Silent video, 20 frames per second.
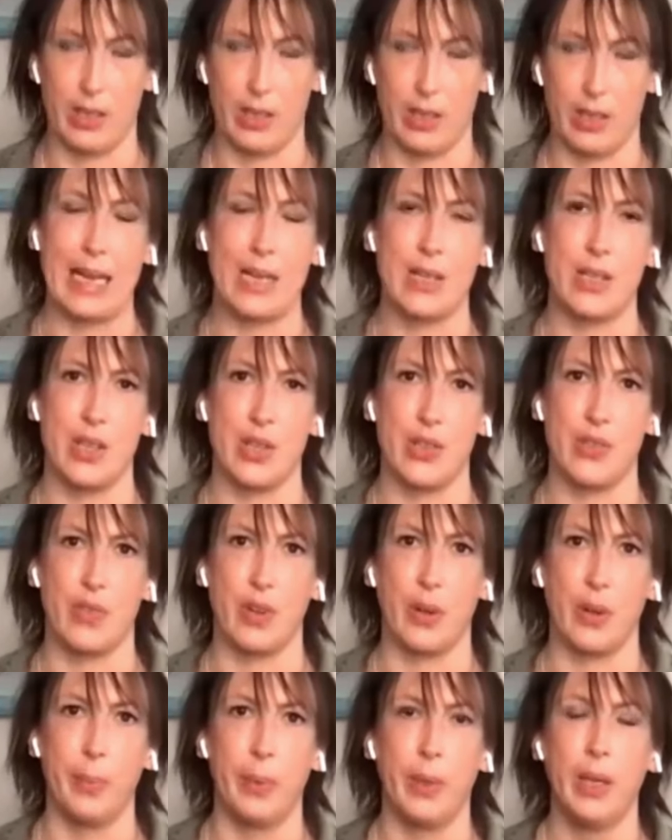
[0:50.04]
getting letters
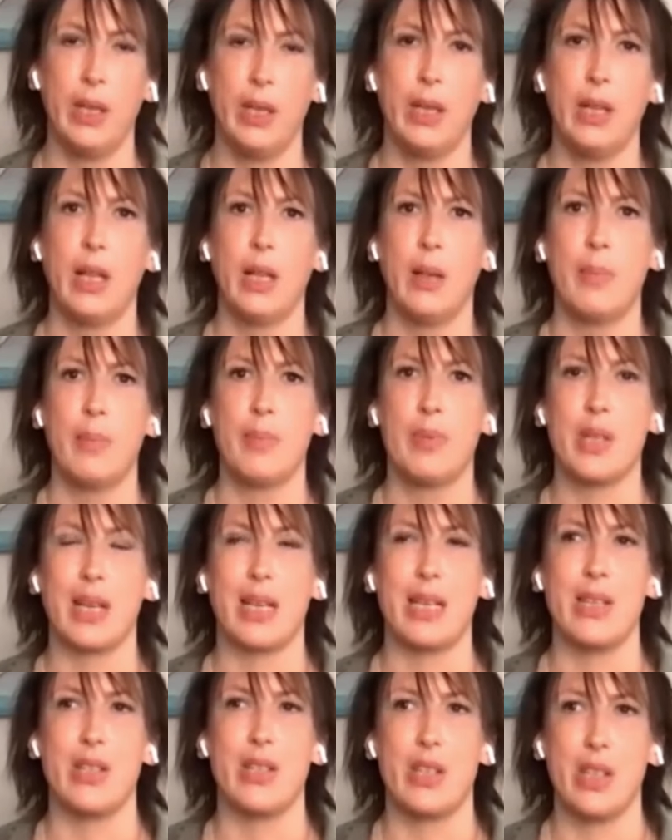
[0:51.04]
from
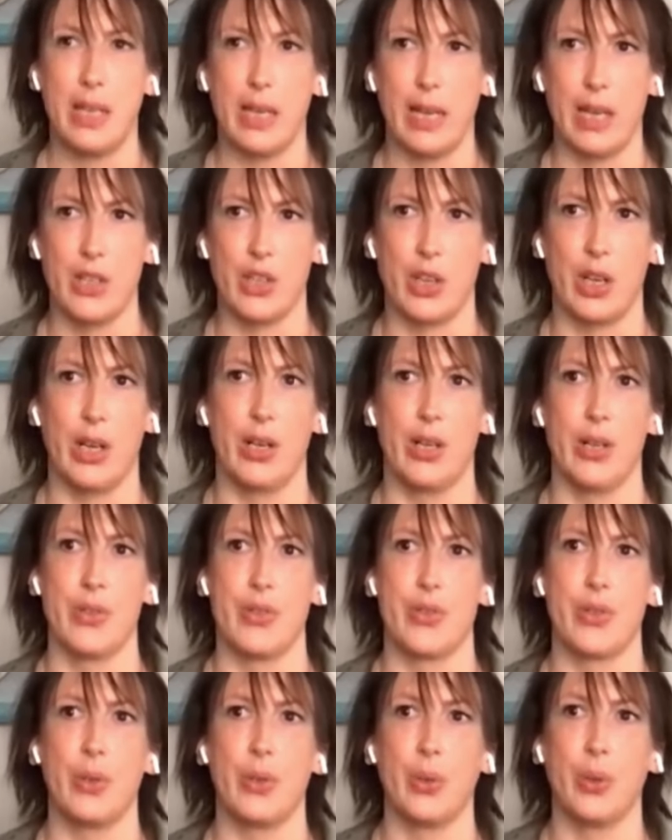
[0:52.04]
particularly teenage
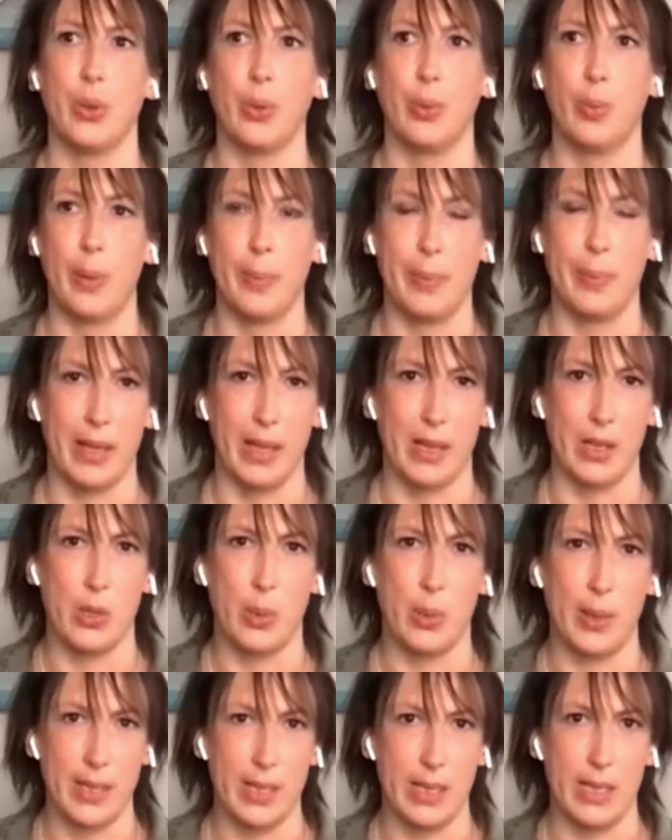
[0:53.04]
girls or women in their
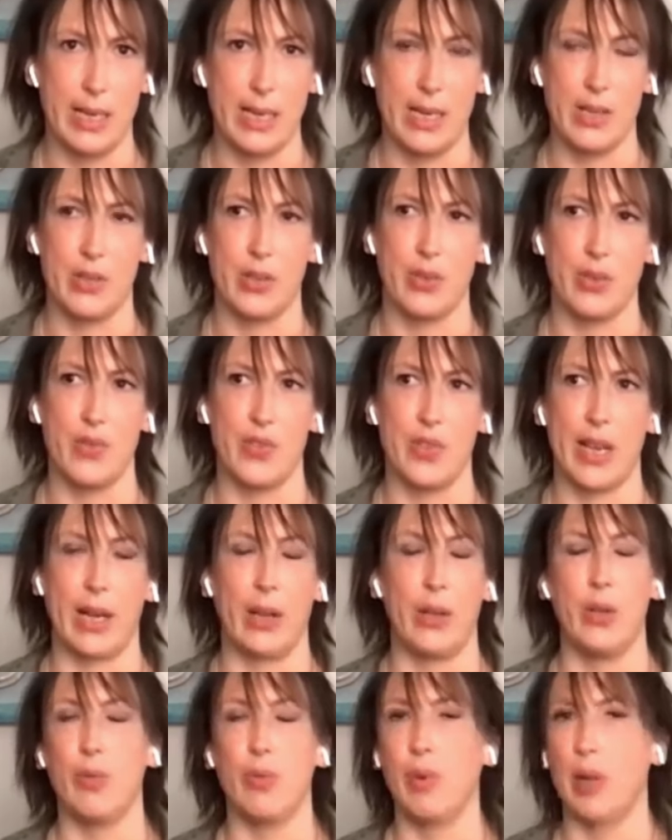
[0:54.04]
20s sort of
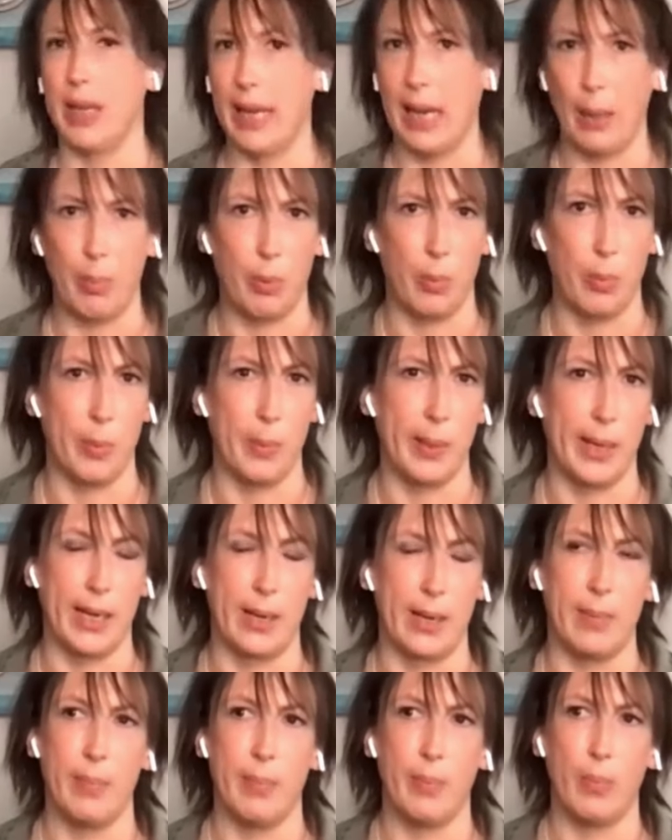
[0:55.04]
saying, are you really happy
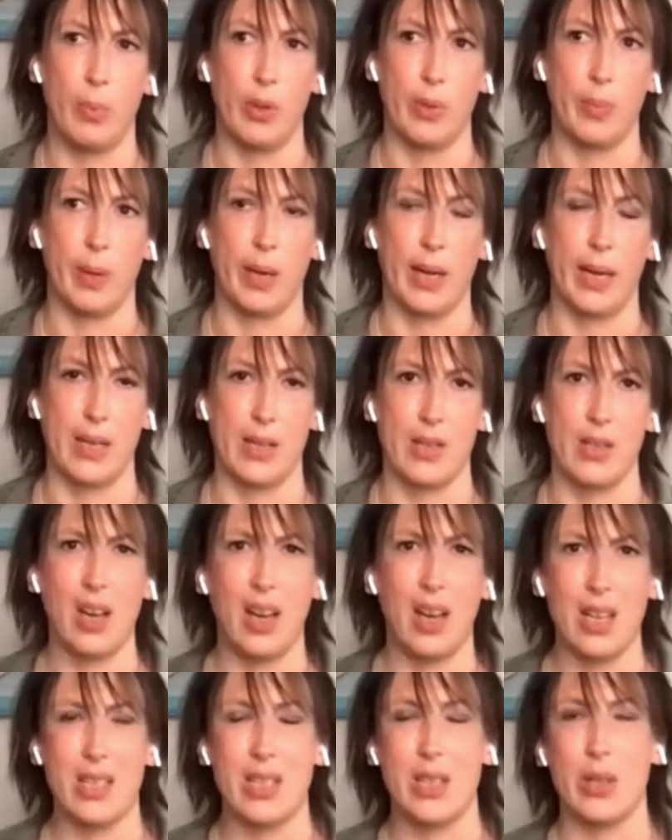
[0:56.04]
with my
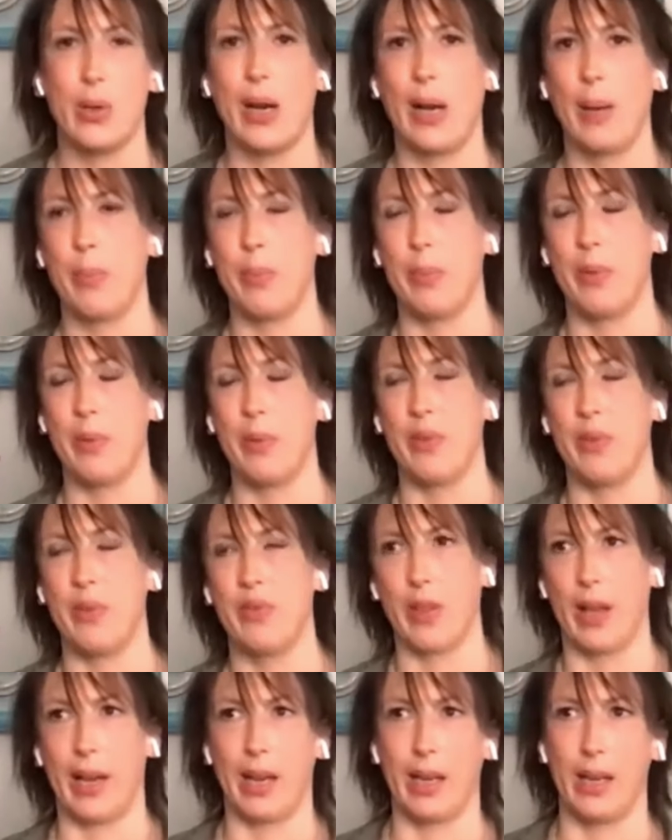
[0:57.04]
anxiety or having me feel that
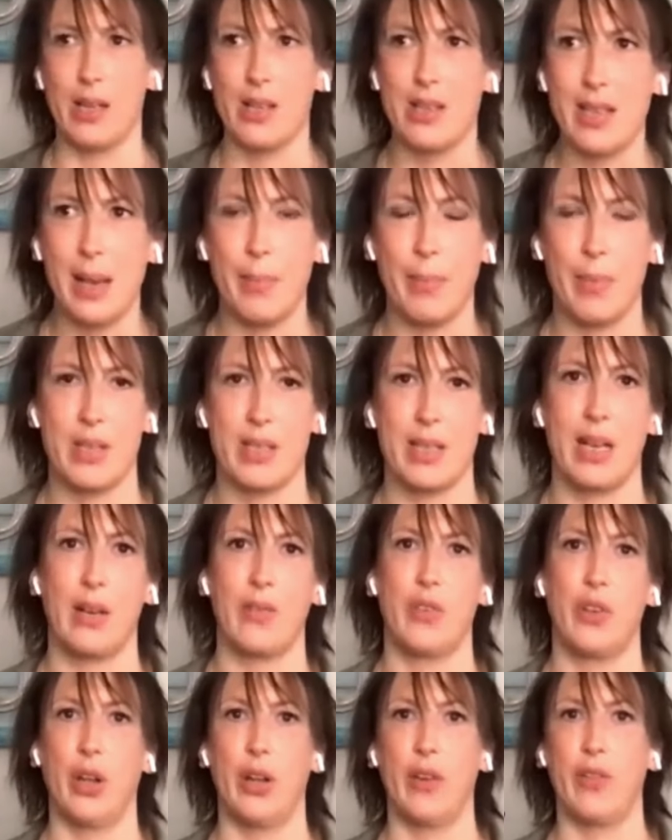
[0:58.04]
I can accept
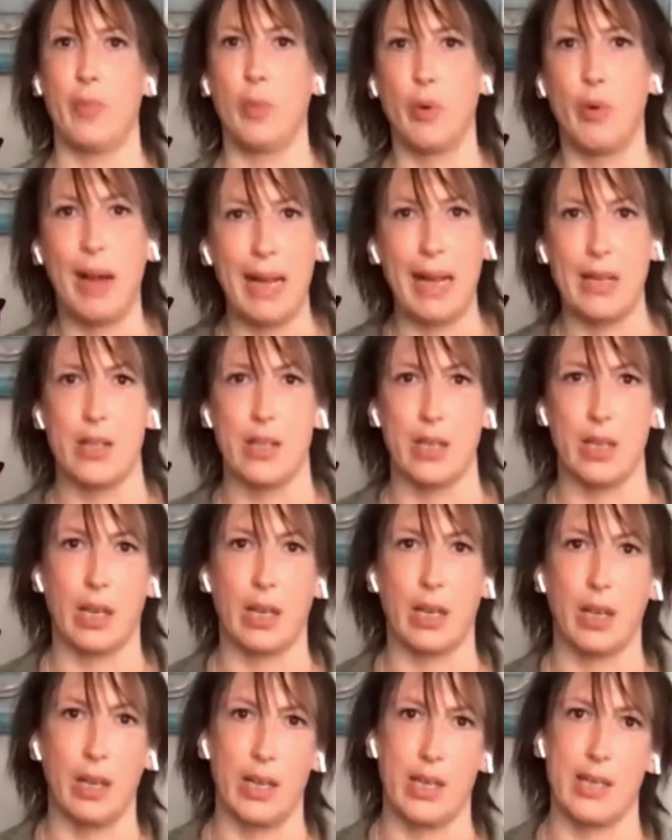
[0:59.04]
myself? You know, if Miranda
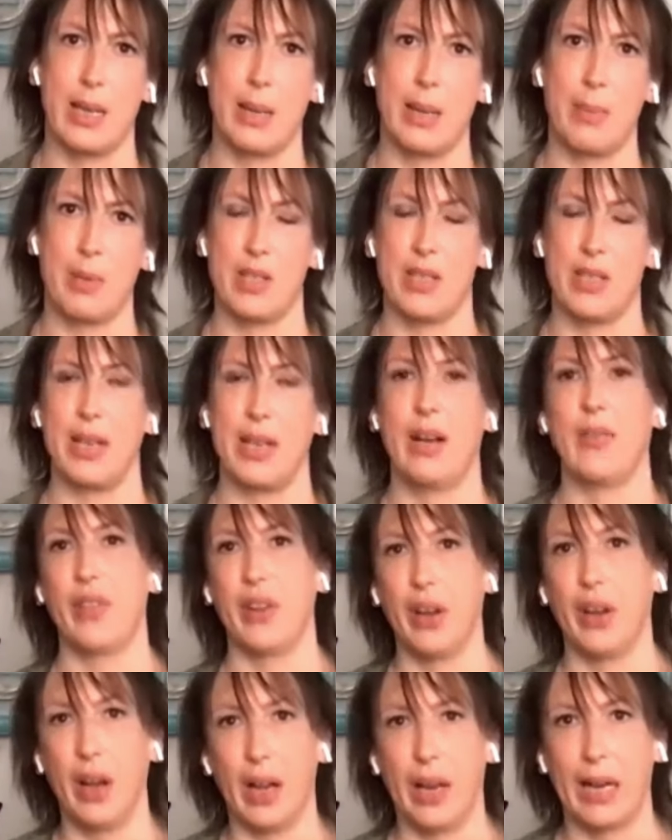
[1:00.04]
can accept herself,
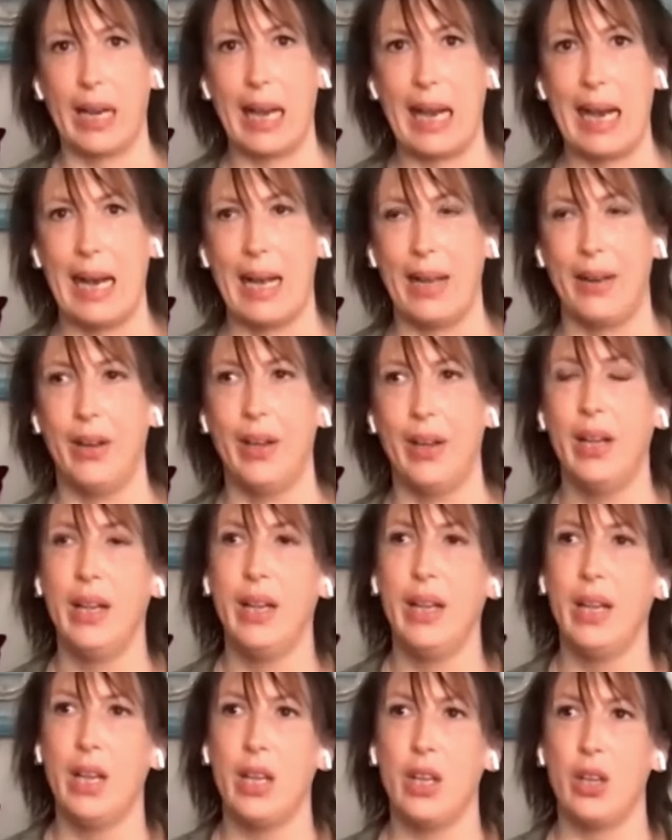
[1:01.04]
then I can.
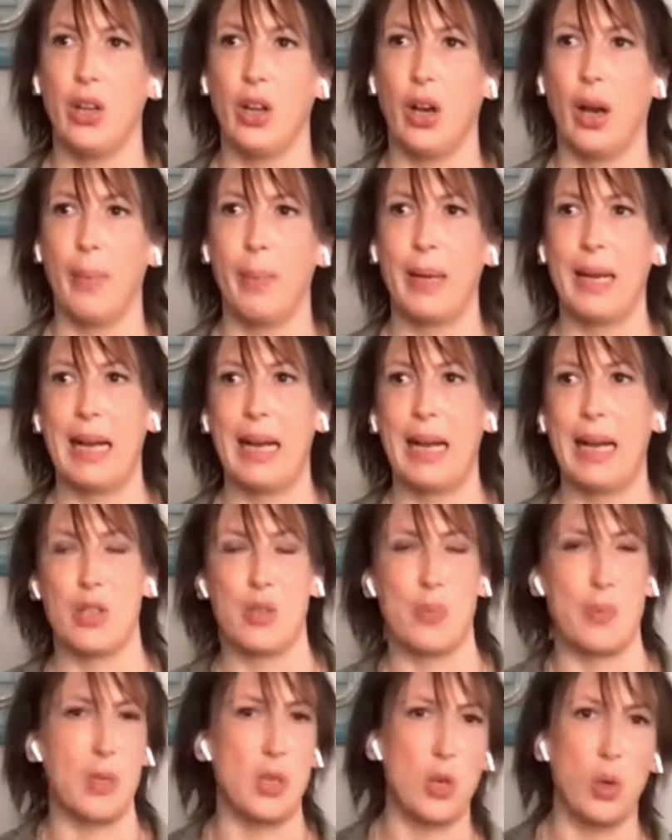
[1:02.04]
You know, I'm
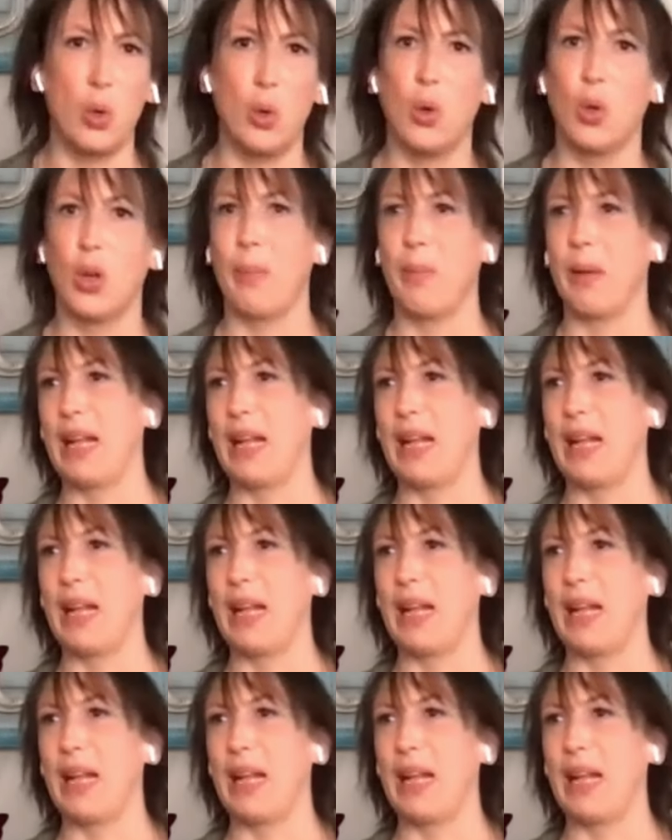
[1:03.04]
allowed to be tall,